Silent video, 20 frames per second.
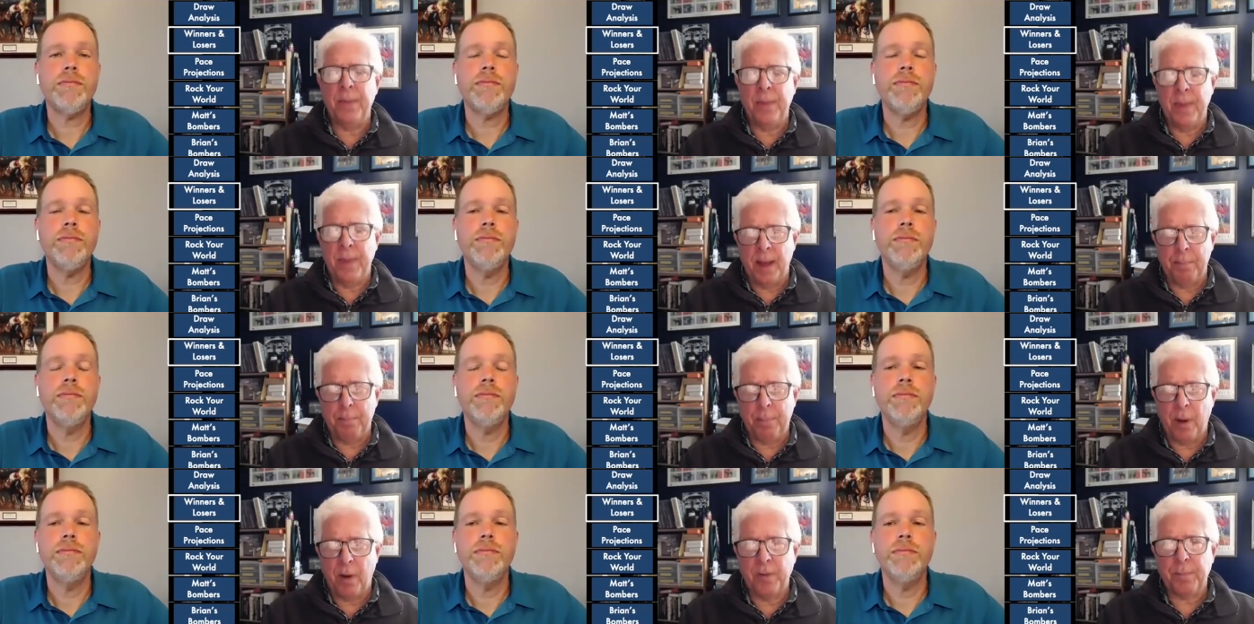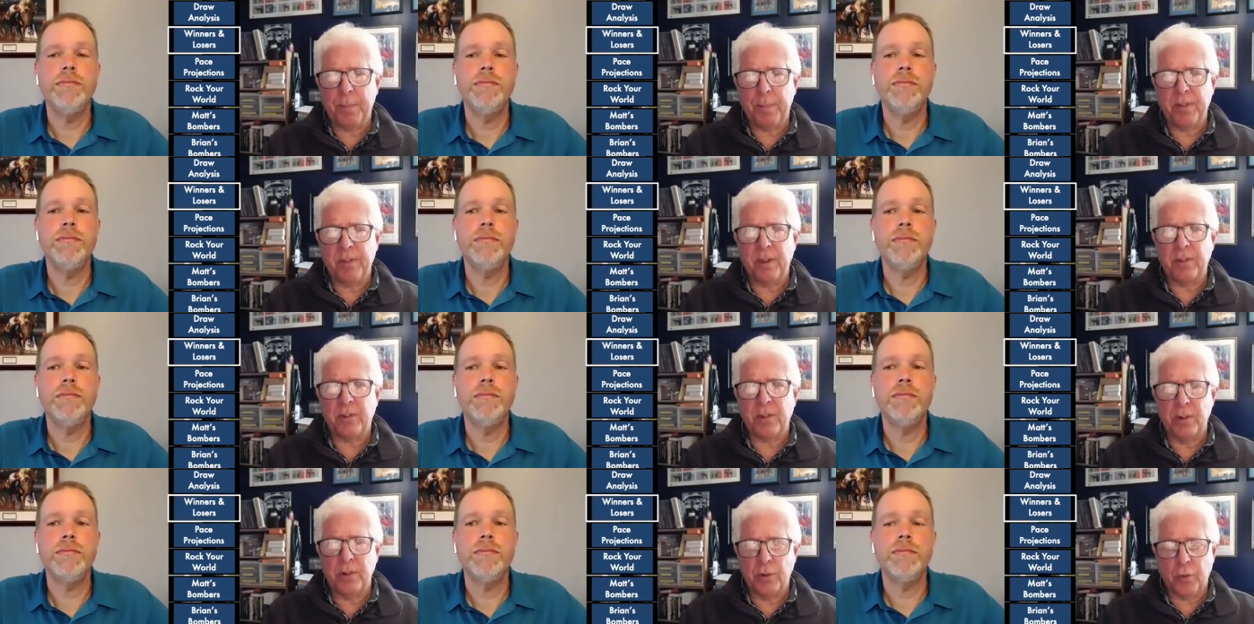Speaker 1: the post
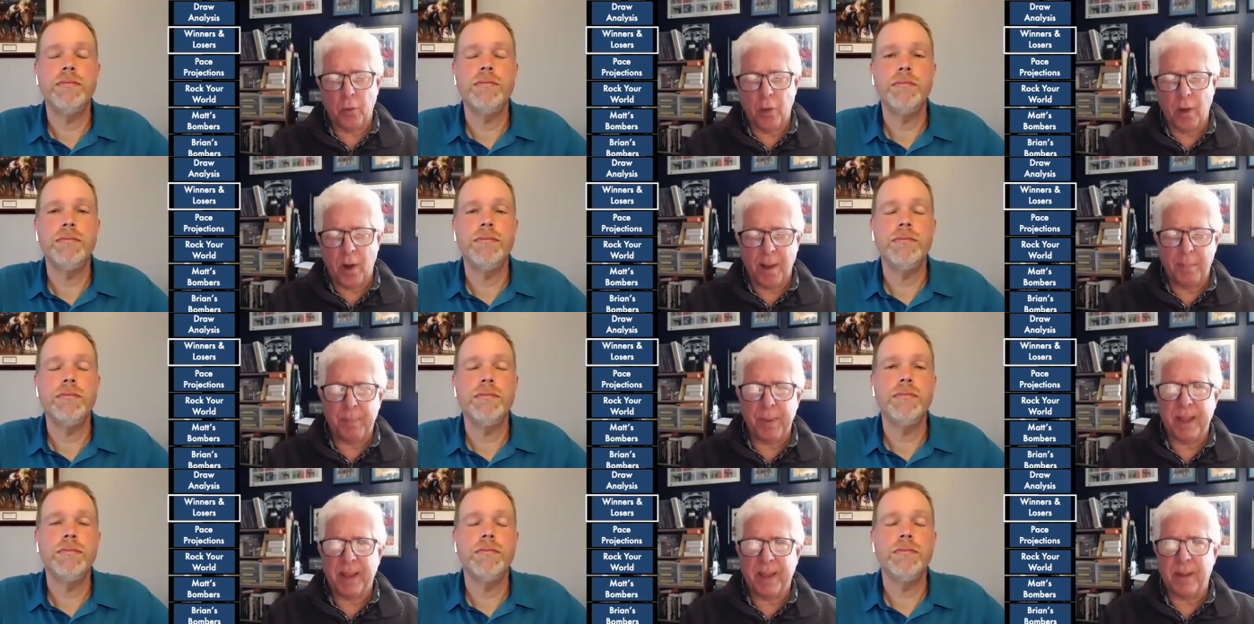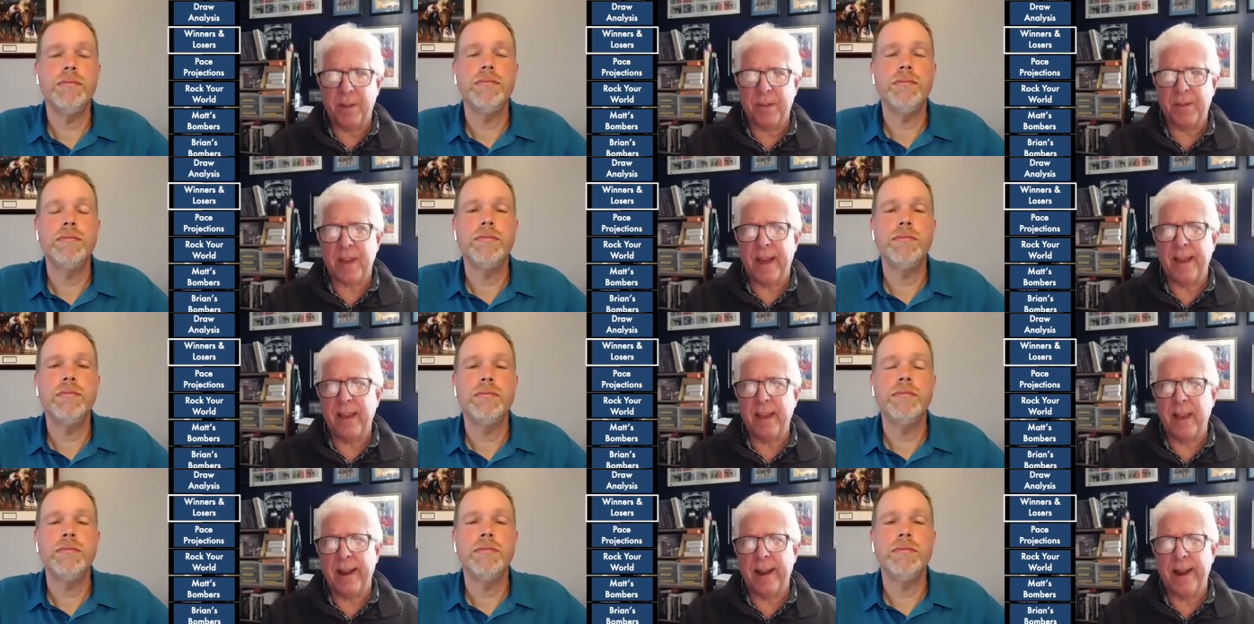position draw because, uh,
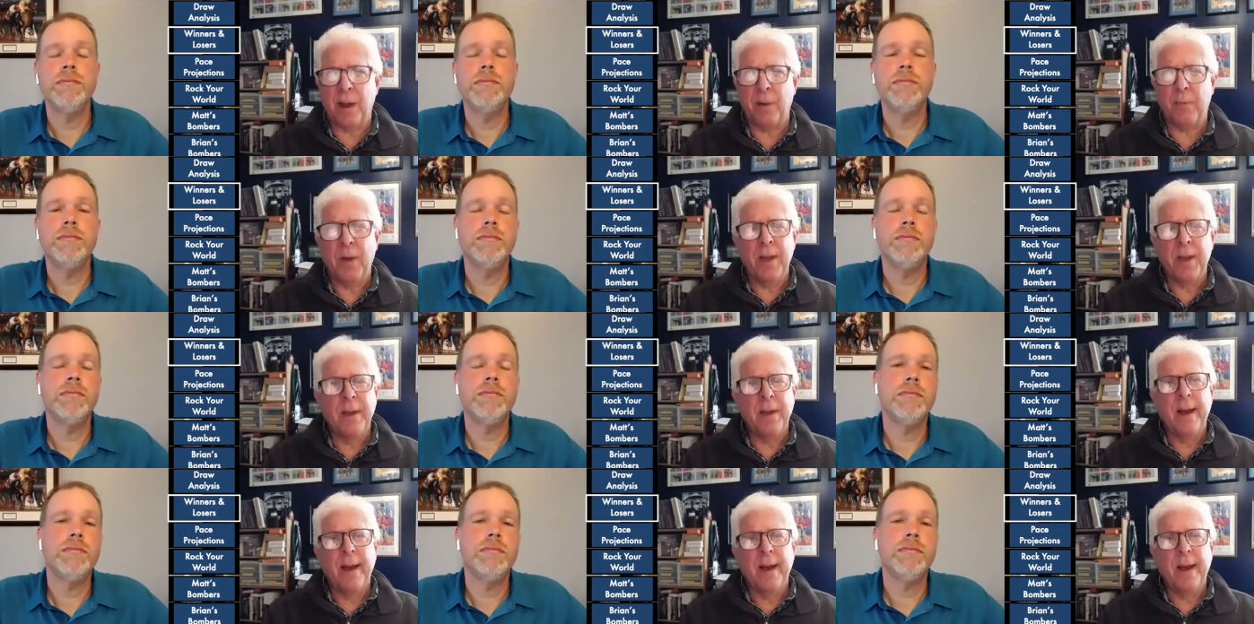you know,